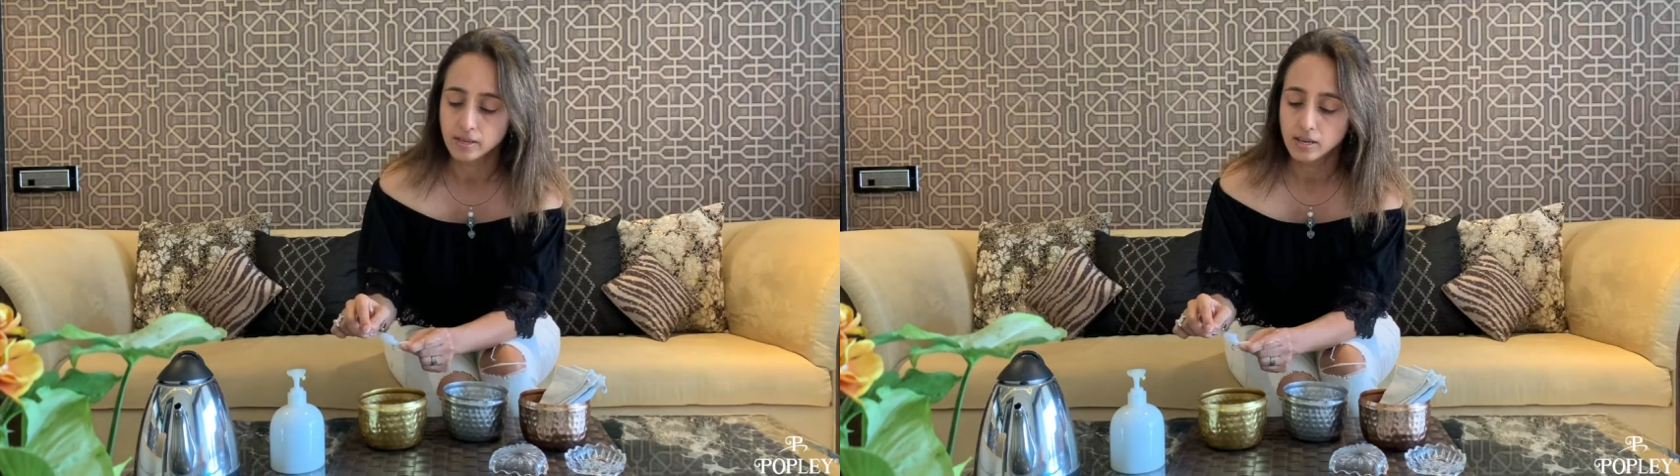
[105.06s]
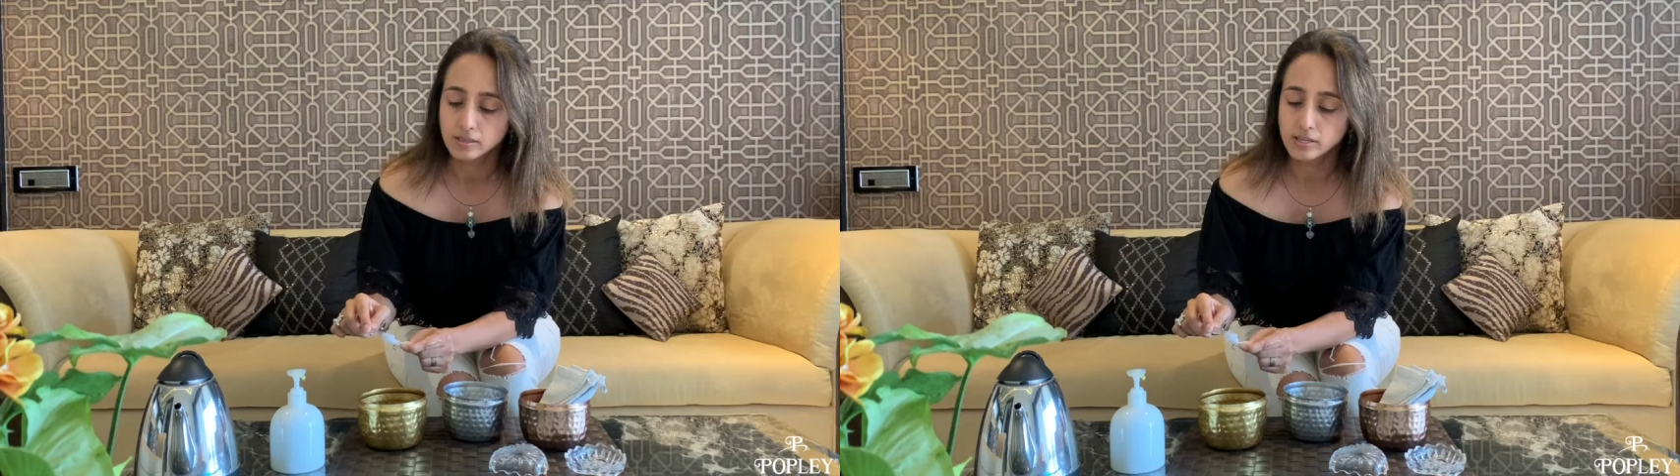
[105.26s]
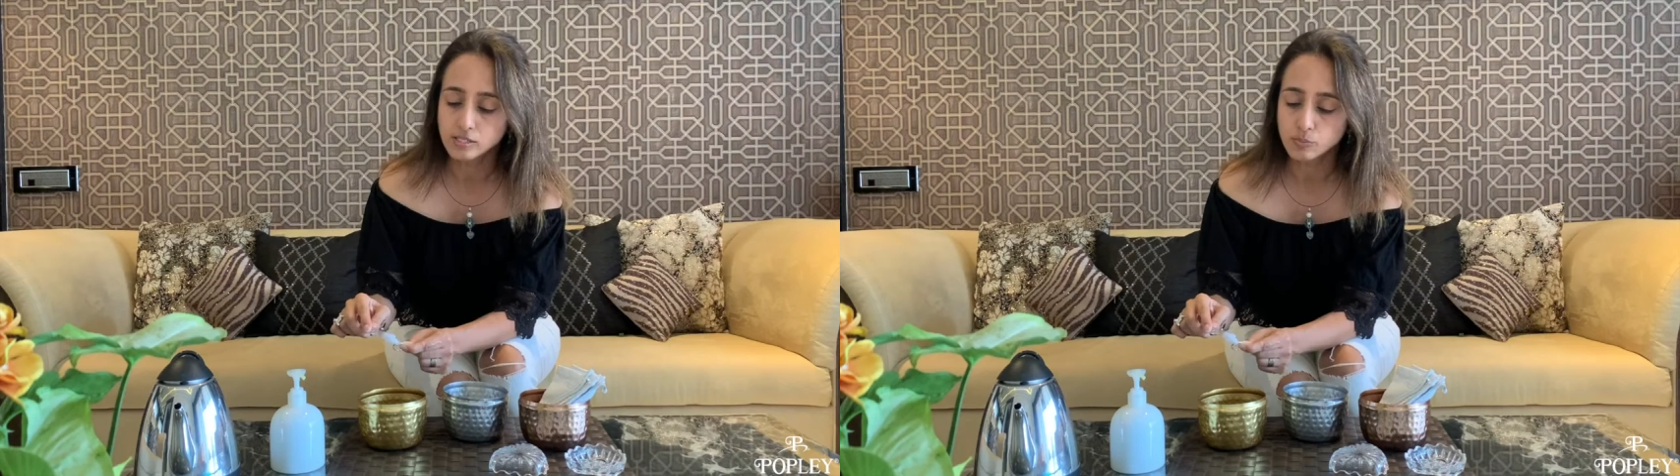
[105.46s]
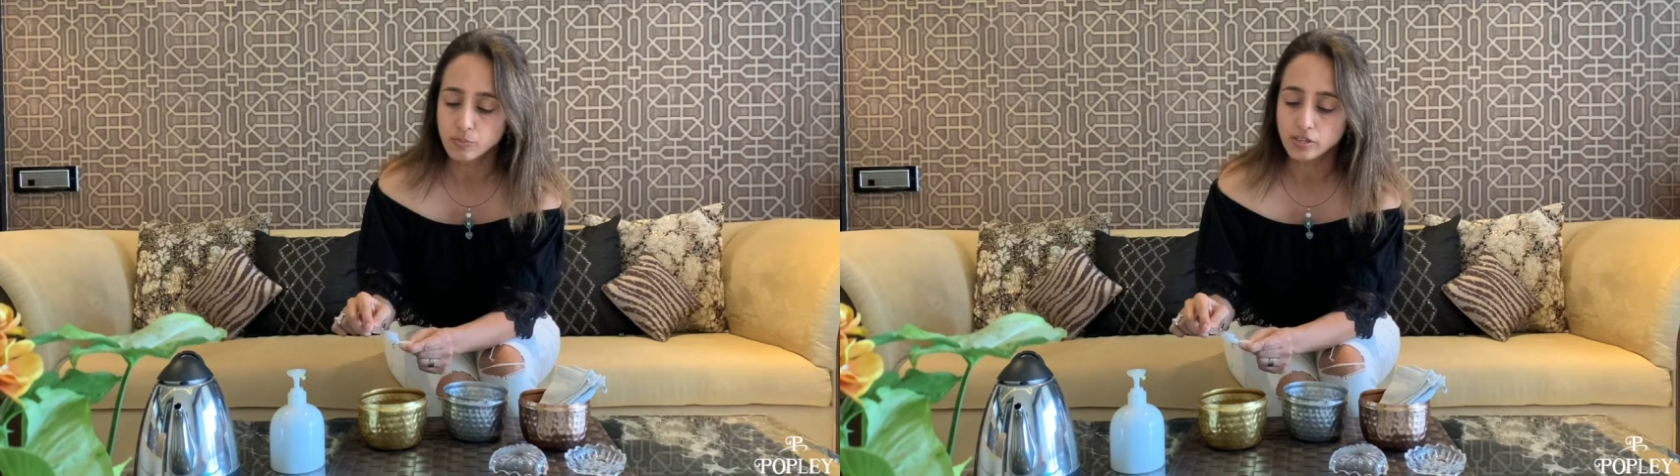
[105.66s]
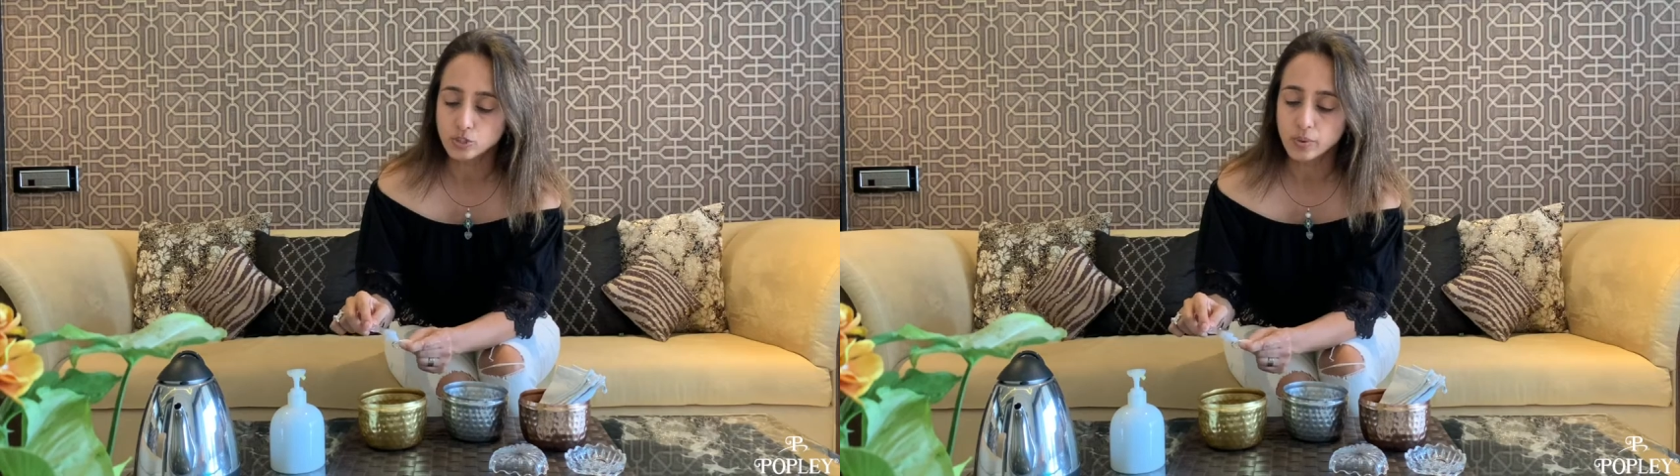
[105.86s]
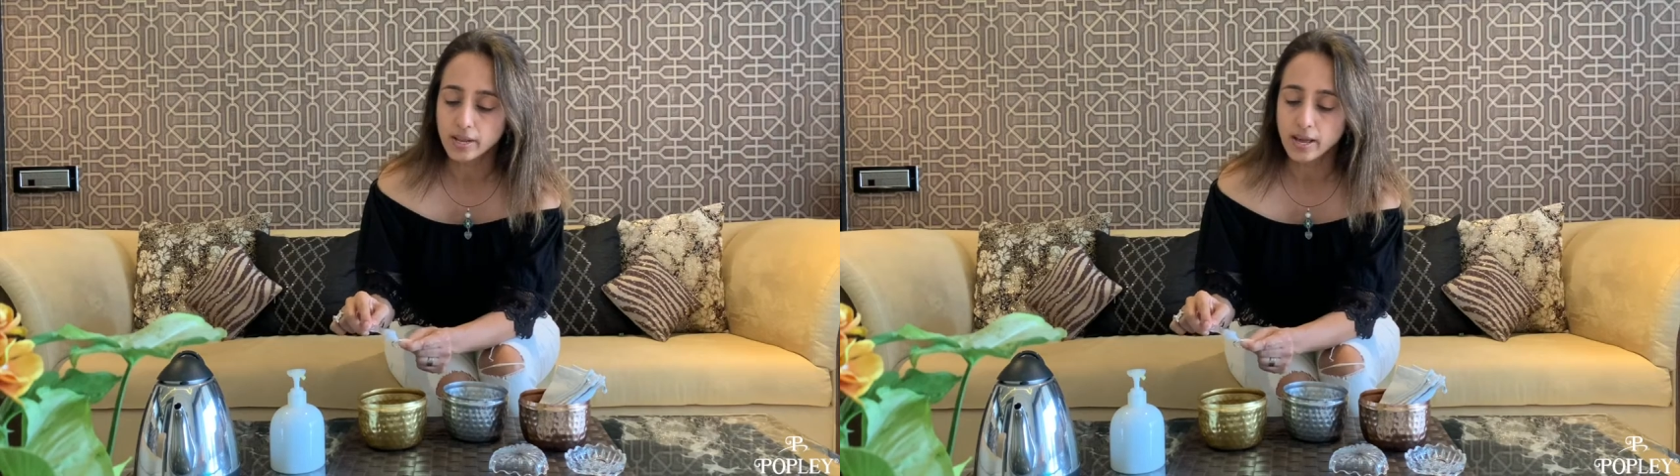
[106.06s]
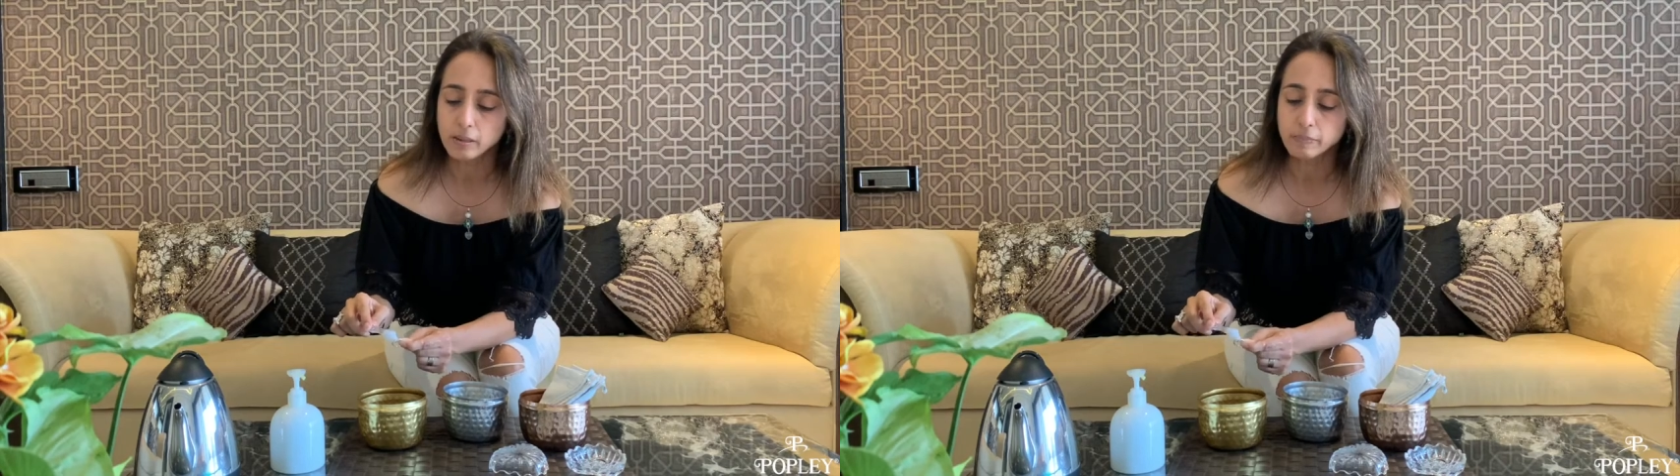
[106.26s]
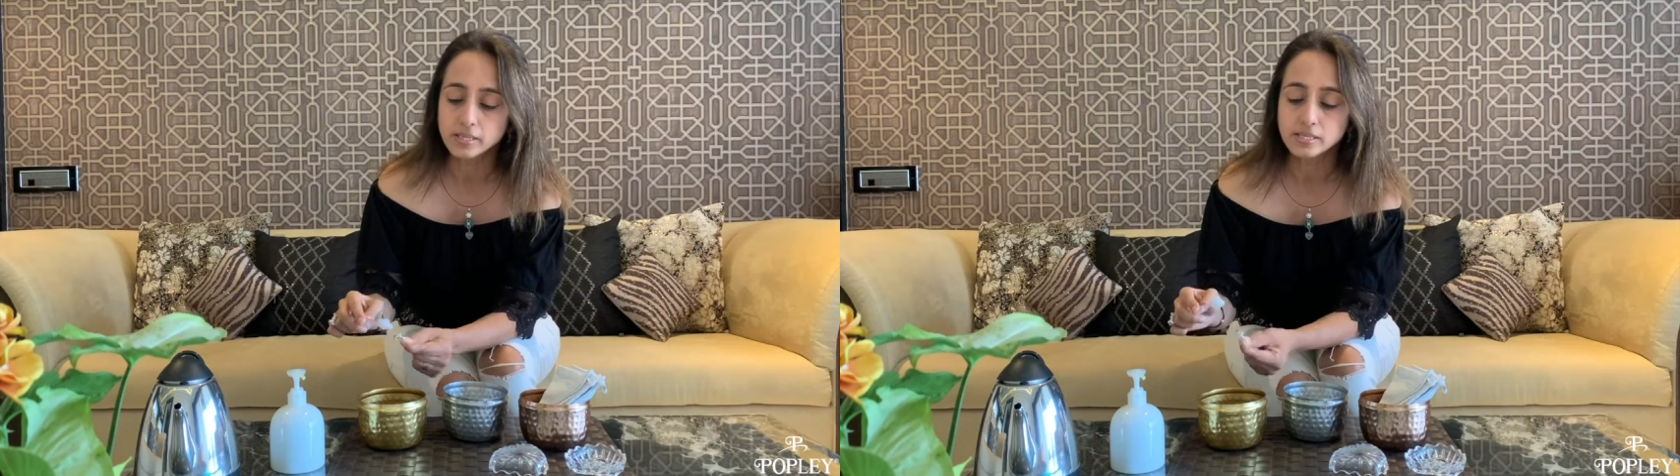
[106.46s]
This brush will
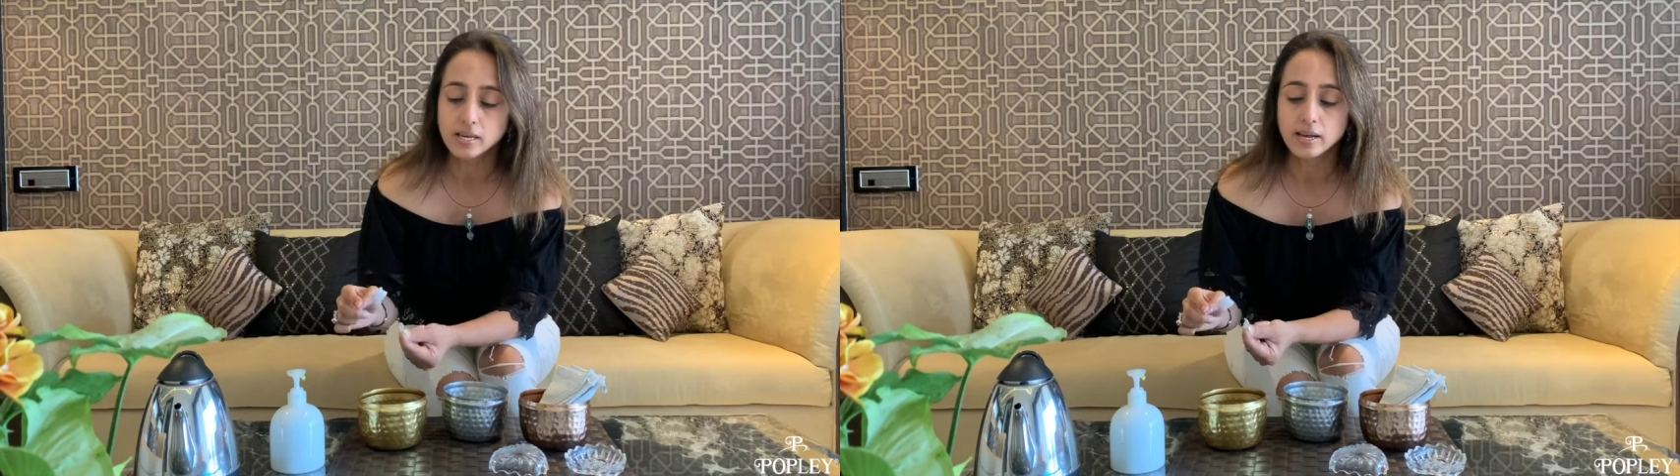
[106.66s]
help us